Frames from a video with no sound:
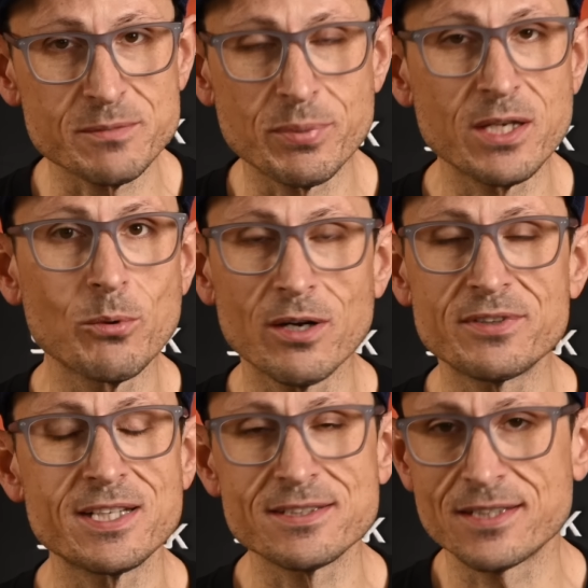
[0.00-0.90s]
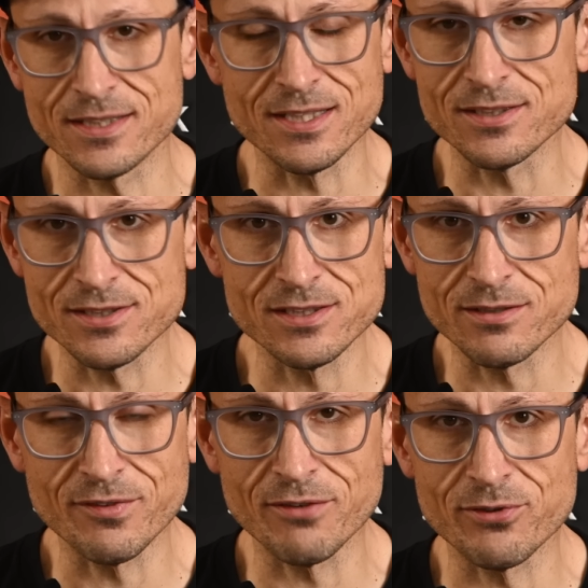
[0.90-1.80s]
B where I've tested dozens
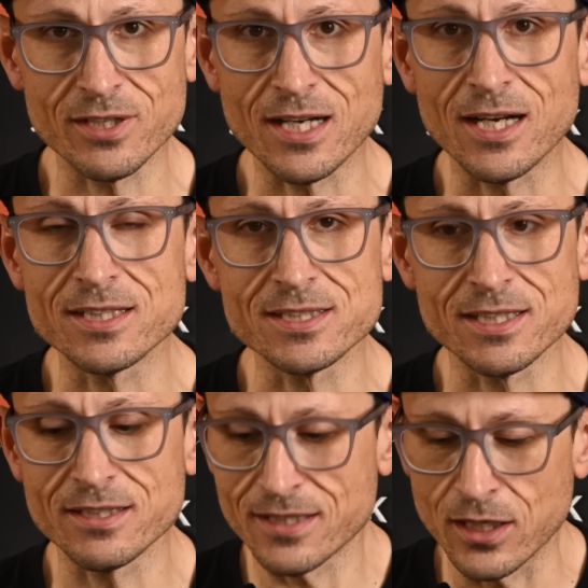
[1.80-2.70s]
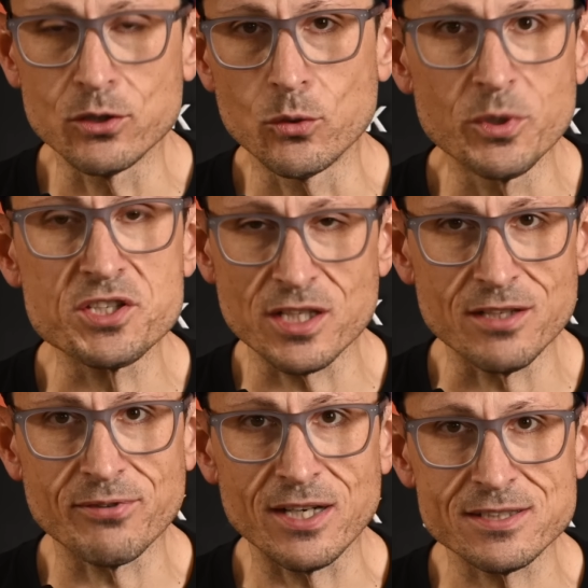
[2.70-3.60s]
of different cards and tell you which are
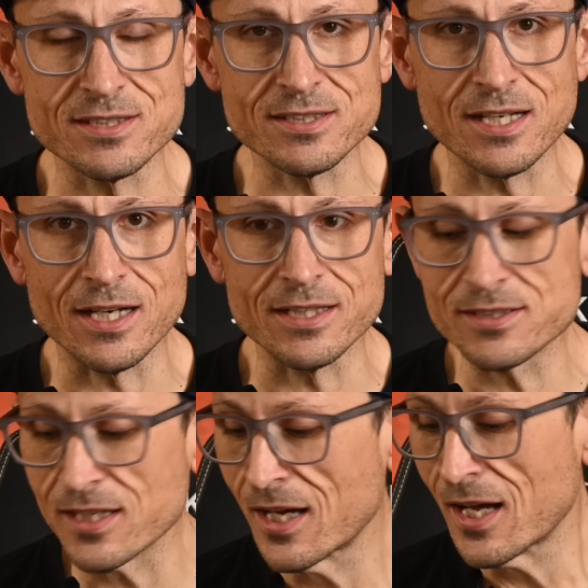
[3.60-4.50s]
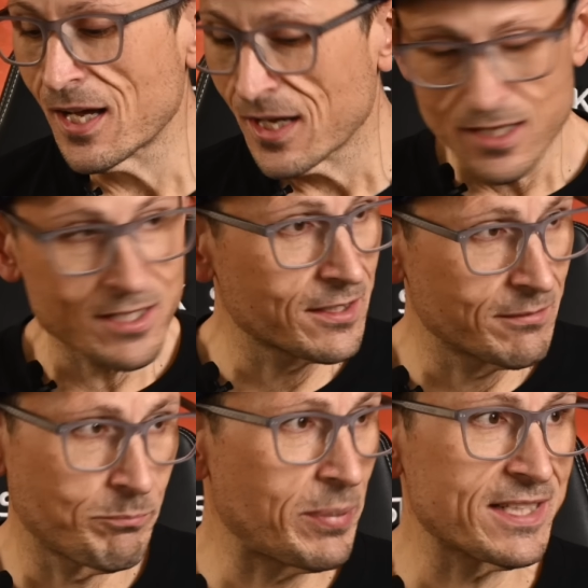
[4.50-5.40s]
the fastest cards.
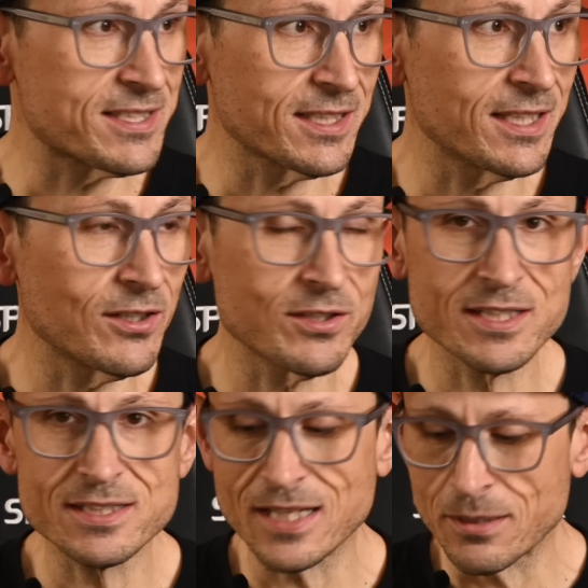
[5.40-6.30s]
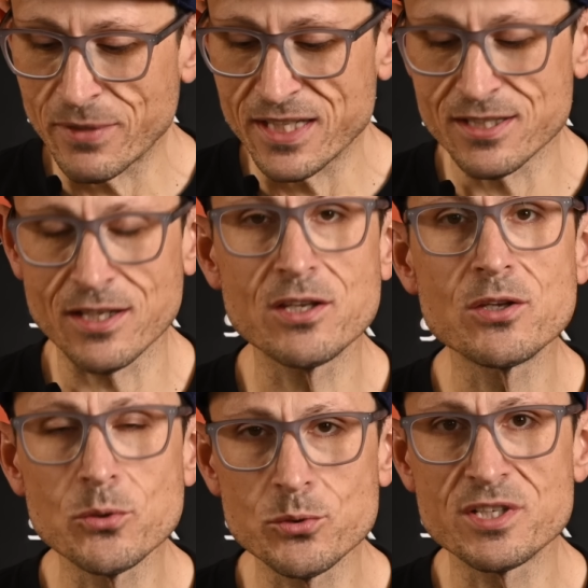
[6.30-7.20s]
Basically on this, it makes a
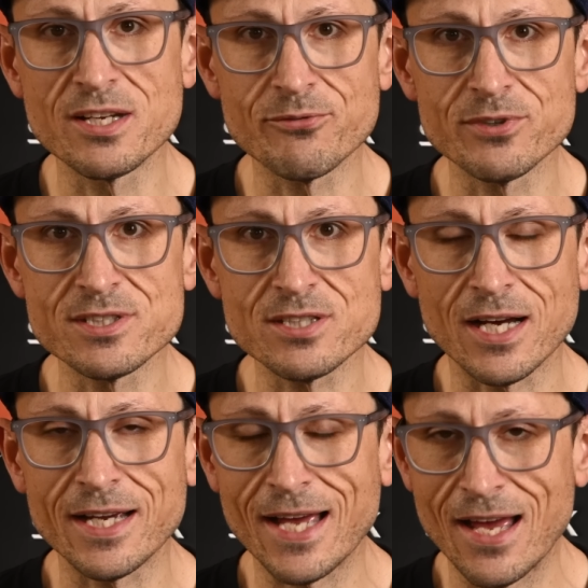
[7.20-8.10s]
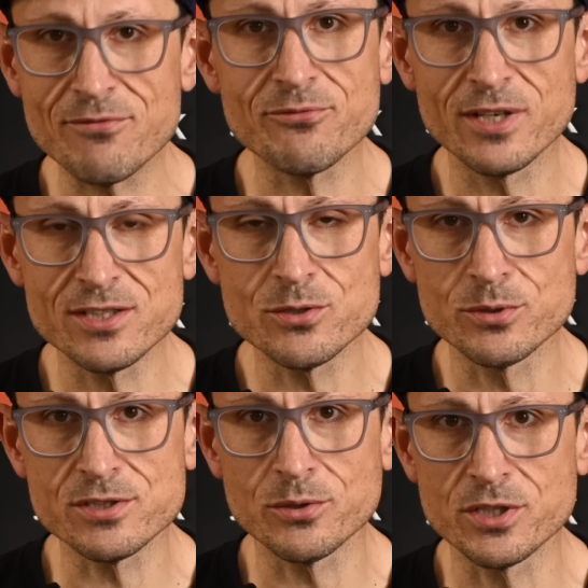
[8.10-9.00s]
huge difference. I have friends who
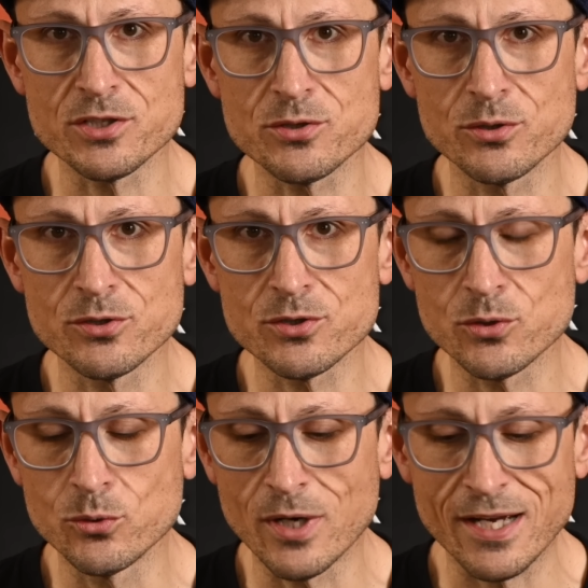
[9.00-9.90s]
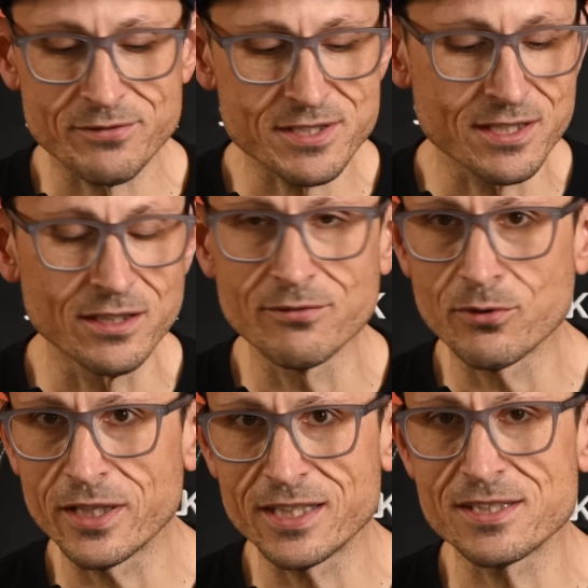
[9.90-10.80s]
are Sony shooters who have still
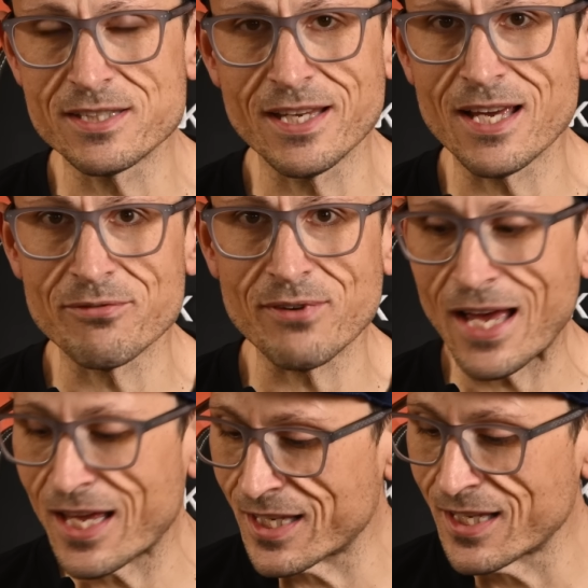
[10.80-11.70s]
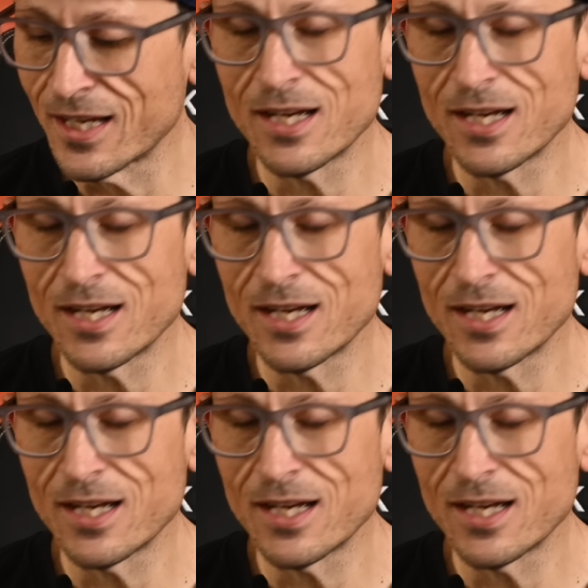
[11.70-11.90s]
avoided CFA